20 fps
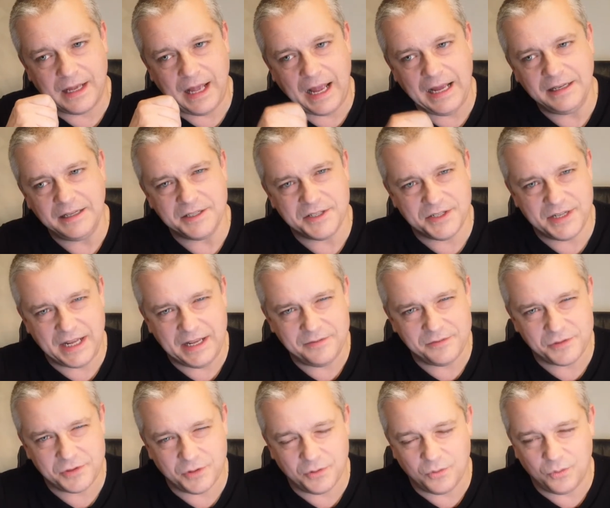kind of
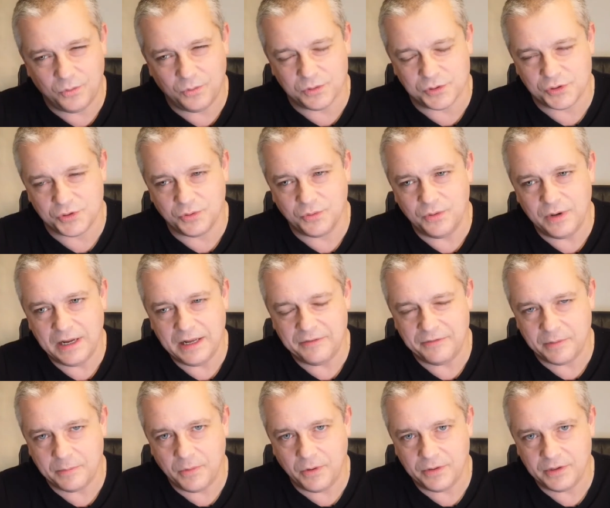saves the whole story,
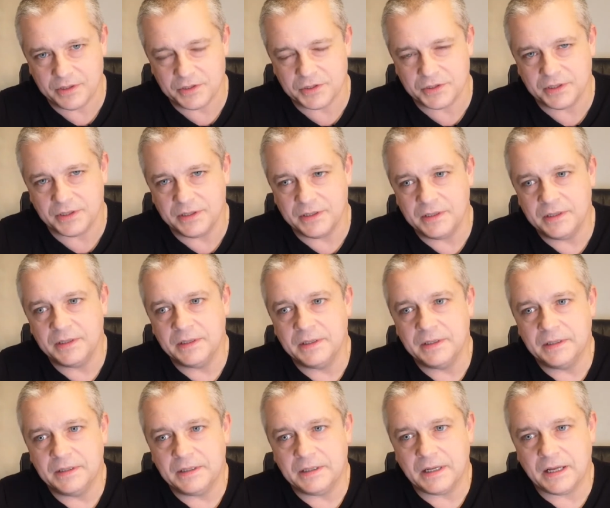if I'm honest,
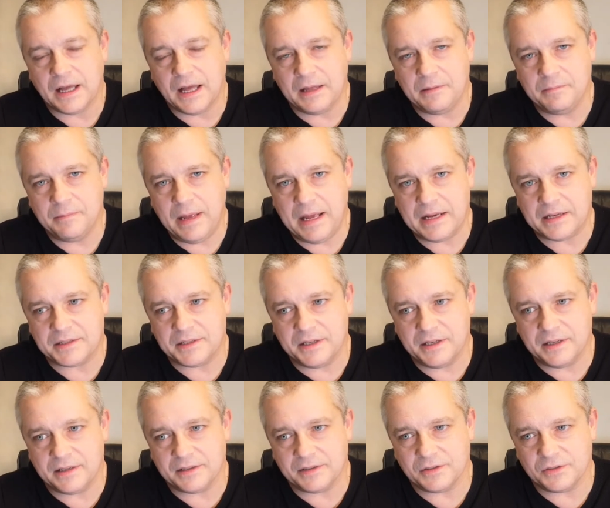and makes
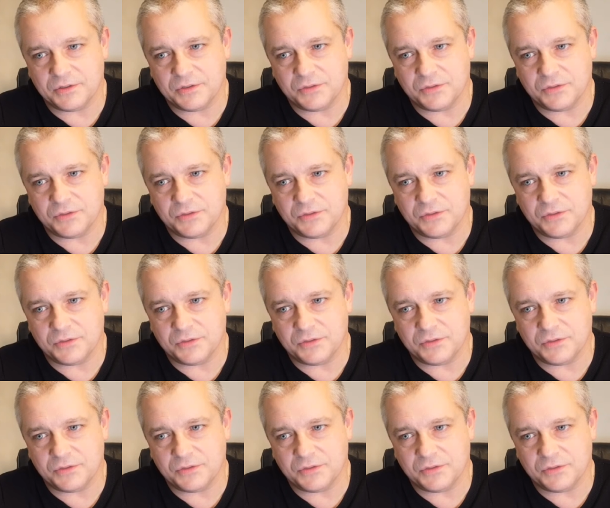it